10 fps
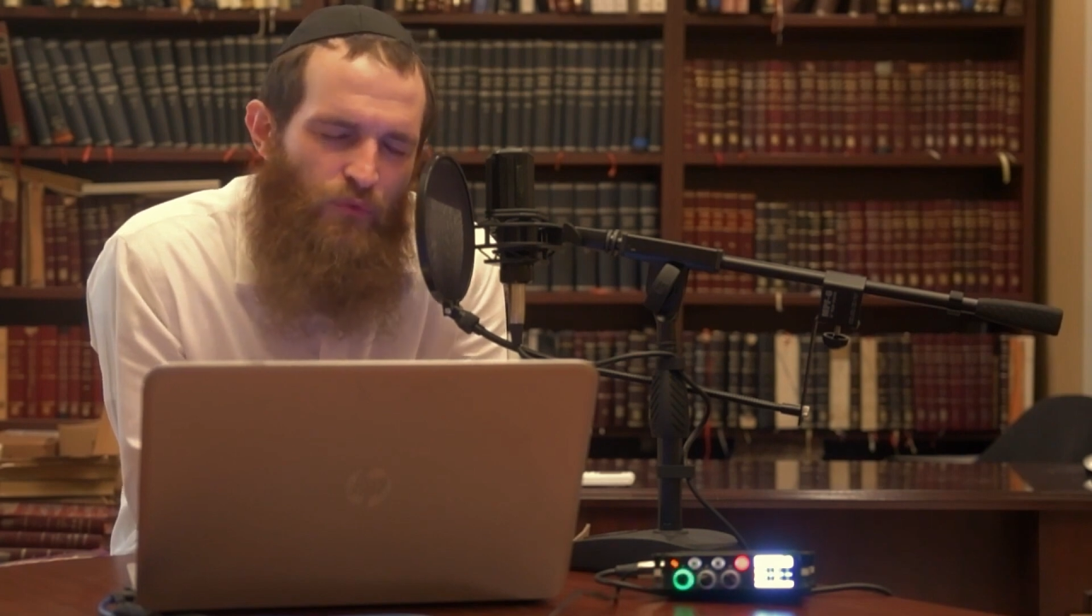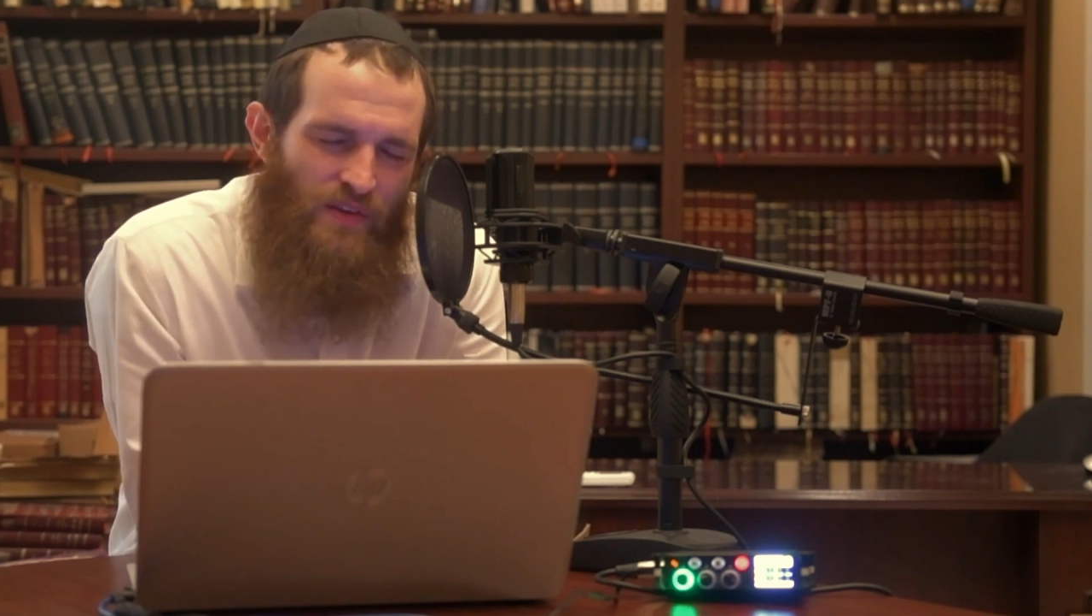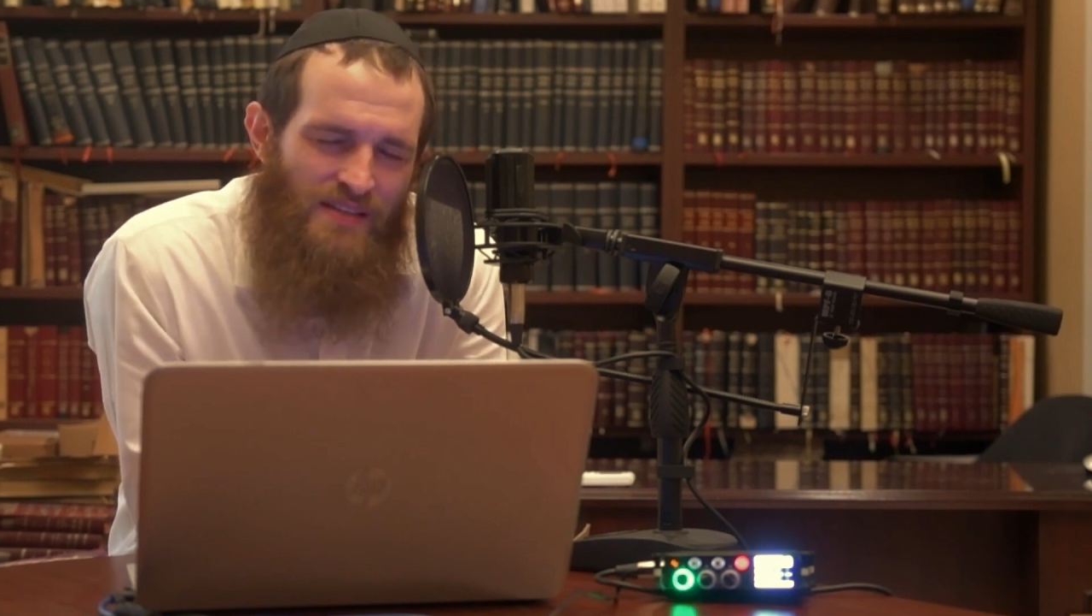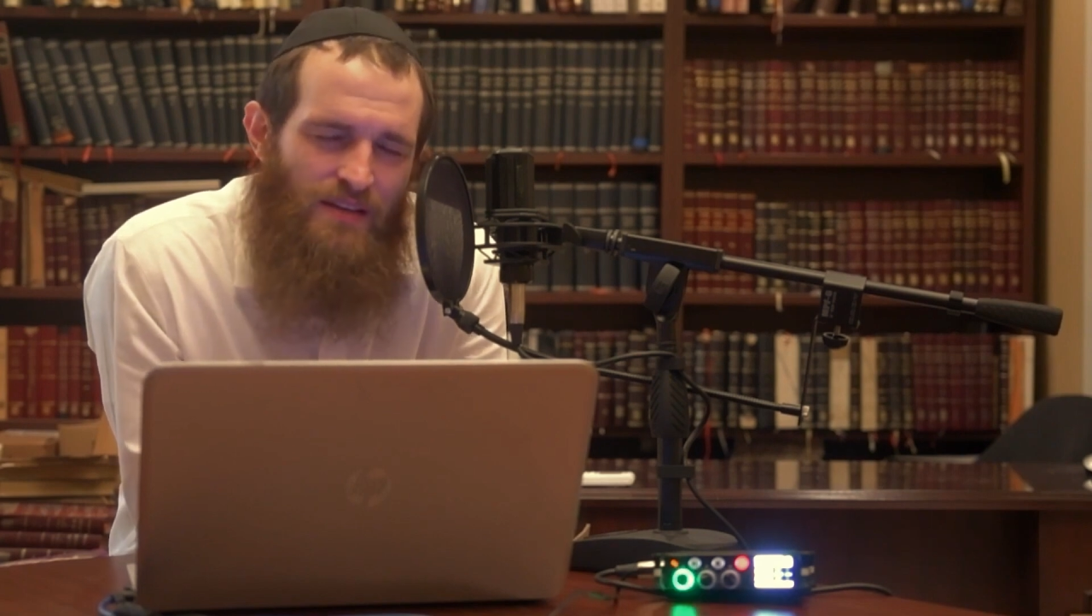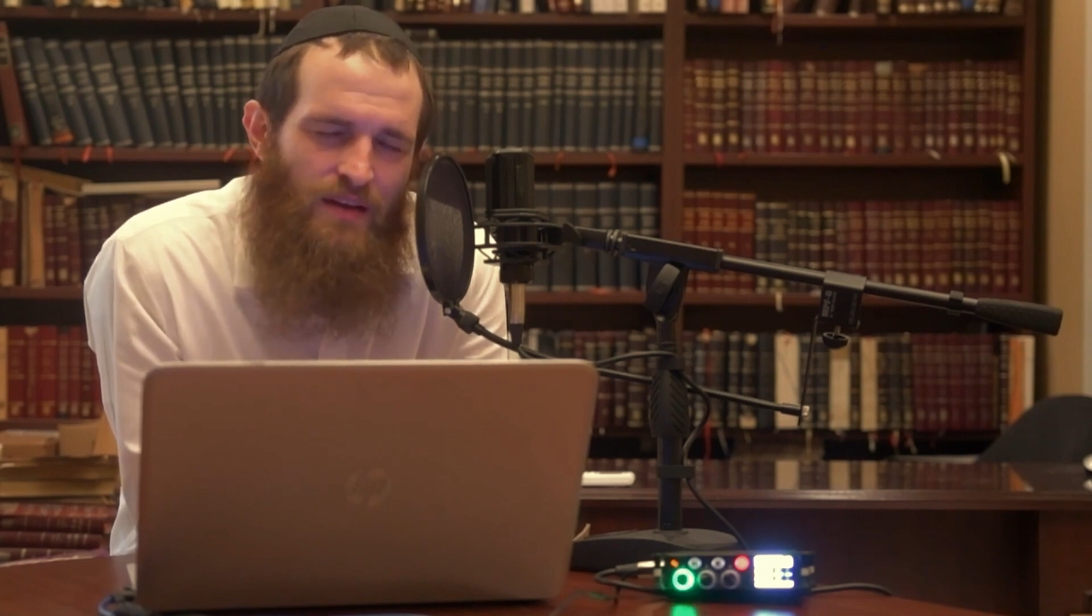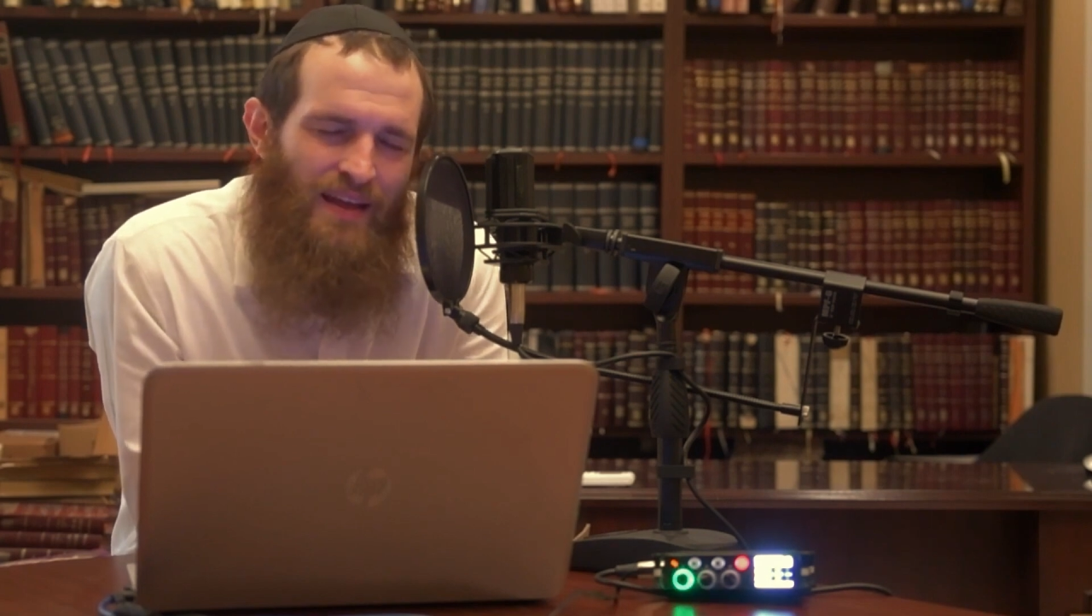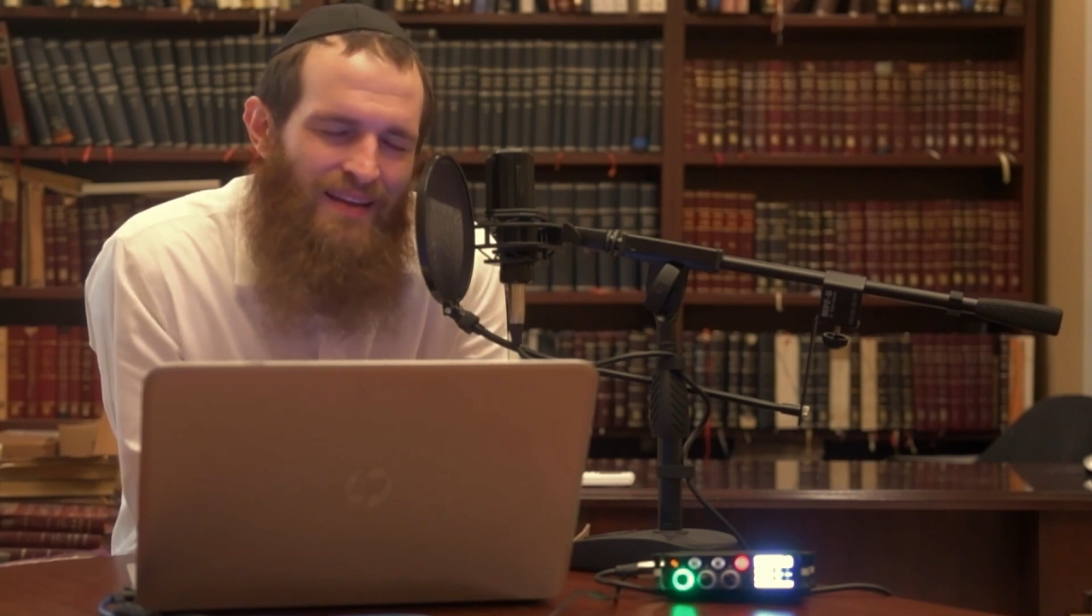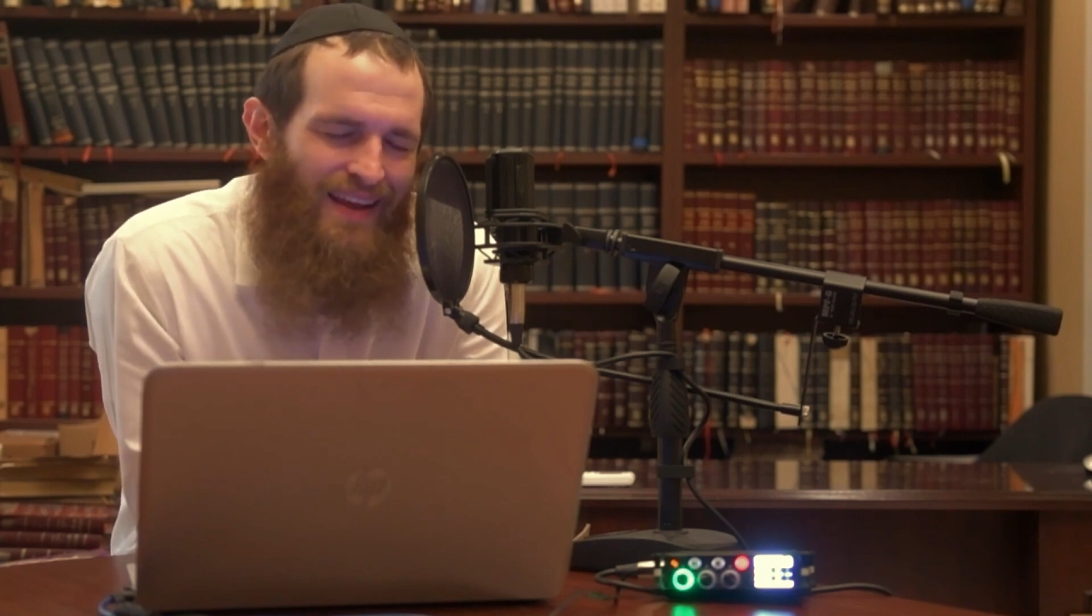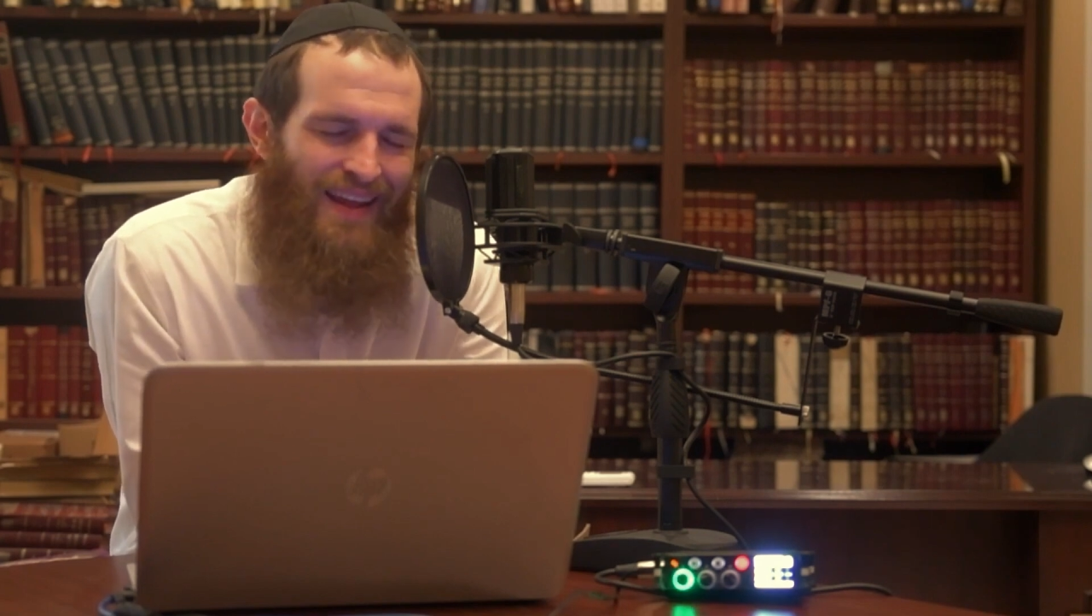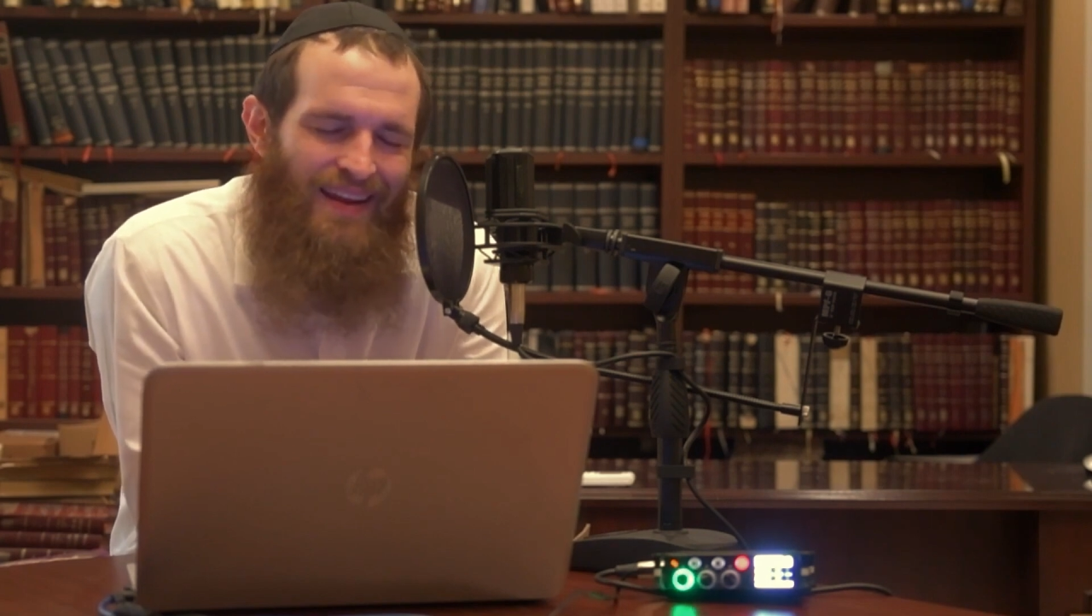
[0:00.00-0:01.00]

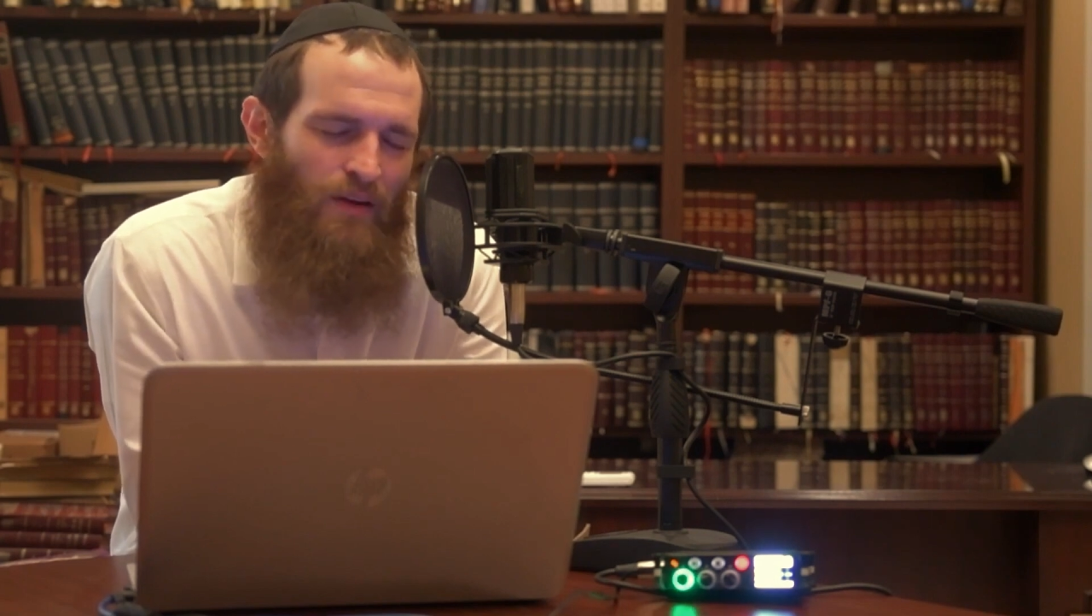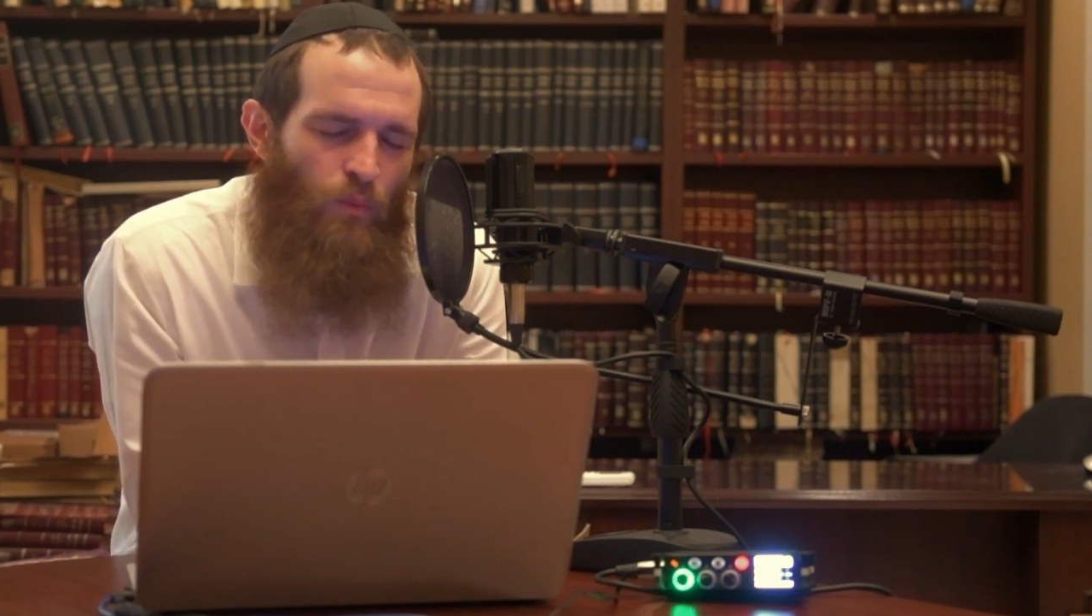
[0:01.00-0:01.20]
And